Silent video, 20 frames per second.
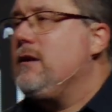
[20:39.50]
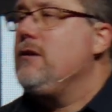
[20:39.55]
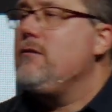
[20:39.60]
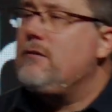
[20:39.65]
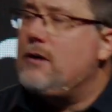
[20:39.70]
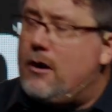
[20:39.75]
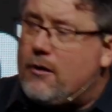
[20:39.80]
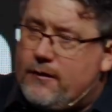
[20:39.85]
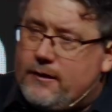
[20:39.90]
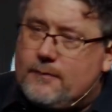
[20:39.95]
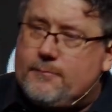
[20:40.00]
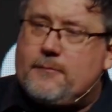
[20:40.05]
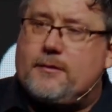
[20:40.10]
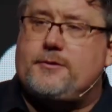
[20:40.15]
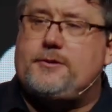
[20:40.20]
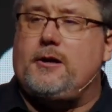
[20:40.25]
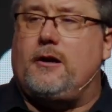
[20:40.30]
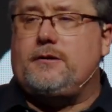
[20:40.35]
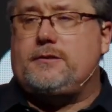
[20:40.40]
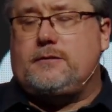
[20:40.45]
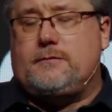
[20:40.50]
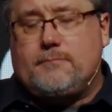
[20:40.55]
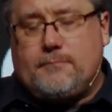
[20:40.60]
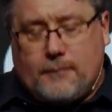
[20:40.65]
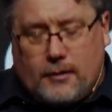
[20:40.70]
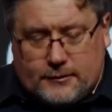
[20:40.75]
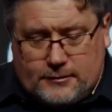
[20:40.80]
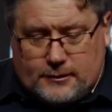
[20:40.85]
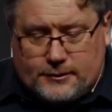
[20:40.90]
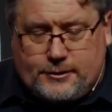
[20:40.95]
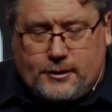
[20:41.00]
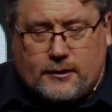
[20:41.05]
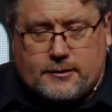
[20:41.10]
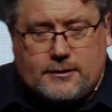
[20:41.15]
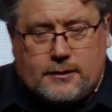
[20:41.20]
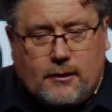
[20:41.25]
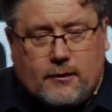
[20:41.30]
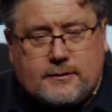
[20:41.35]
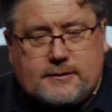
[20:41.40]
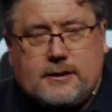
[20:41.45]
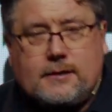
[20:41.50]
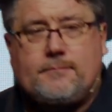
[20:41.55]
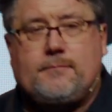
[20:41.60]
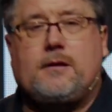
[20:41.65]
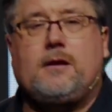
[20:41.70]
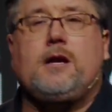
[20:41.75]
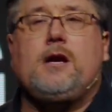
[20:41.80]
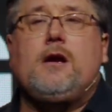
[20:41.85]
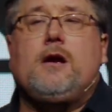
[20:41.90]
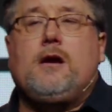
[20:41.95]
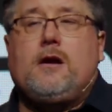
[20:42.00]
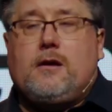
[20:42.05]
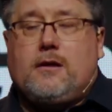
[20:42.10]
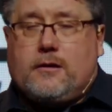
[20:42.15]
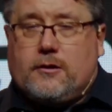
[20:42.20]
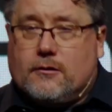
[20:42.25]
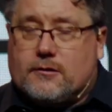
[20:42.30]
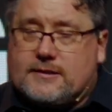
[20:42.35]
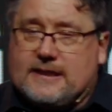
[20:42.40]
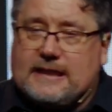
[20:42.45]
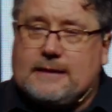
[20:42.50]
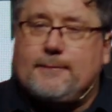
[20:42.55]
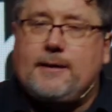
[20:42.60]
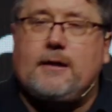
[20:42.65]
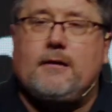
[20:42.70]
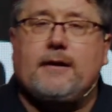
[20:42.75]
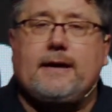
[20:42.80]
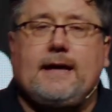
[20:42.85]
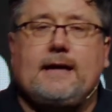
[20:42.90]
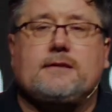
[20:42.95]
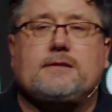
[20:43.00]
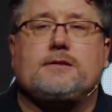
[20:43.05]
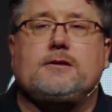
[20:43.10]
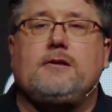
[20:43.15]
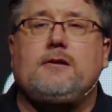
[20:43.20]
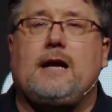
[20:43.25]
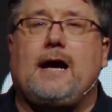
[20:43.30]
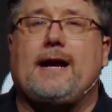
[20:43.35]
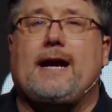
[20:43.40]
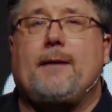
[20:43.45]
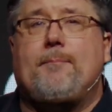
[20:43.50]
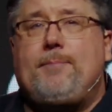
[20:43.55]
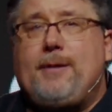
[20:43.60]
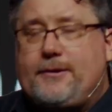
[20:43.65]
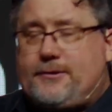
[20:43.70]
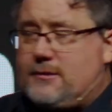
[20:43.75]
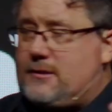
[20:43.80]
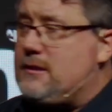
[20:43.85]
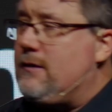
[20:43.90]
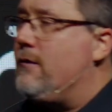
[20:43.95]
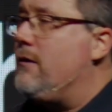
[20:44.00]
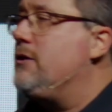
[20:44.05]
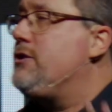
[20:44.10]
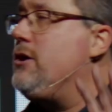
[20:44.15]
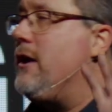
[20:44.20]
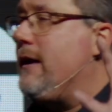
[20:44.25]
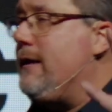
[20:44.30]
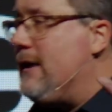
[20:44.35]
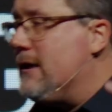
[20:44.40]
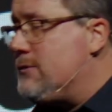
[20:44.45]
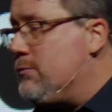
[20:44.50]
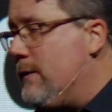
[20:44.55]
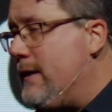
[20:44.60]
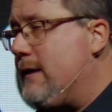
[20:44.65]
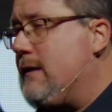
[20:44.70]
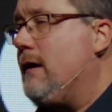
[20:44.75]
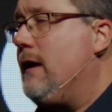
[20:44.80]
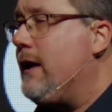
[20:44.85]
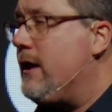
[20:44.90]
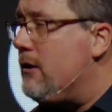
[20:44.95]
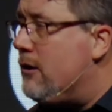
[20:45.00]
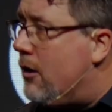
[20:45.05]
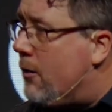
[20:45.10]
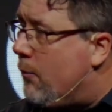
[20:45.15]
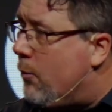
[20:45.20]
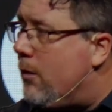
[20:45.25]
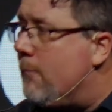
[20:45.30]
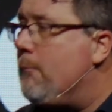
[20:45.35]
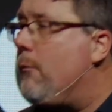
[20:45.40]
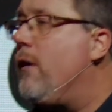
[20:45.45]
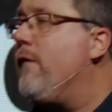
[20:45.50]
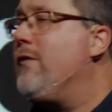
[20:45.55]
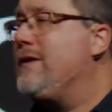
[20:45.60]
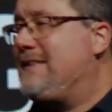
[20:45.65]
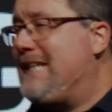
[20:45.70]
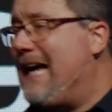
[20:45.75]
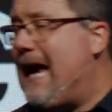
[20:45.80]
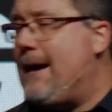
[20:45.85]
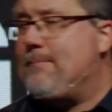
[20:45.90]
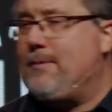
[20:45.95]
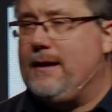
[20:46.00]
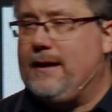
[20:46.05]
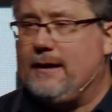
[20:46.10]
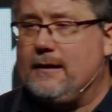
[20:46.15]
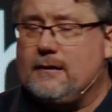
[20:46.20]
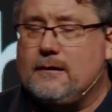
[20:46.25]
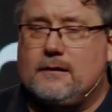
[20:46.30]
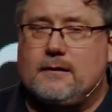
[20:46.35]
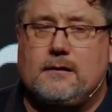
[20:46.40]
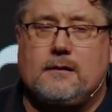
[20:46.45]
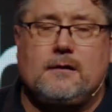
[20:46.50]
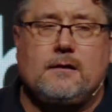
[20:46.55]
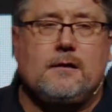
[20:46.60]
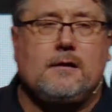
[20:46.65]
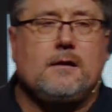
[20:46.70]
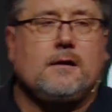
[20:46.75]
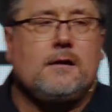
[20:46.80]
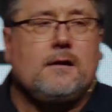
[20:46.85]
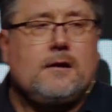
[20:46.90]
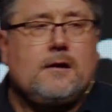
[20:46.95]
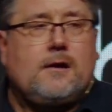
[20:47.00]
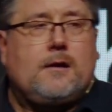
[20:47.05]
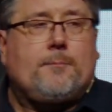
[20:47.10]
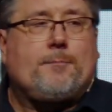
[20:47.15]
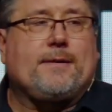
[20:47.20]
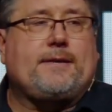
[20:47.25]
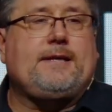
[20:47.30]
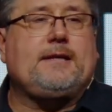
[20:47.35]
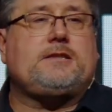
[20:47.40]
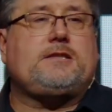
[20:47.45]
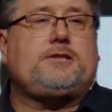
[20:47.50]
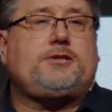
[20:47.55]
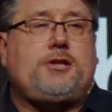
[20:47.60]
You know them. The church, most of the church knows them. You'll see them here again soon. I got pictures and stuff I'm going to show you next week to let you know what, more of what's happening. But this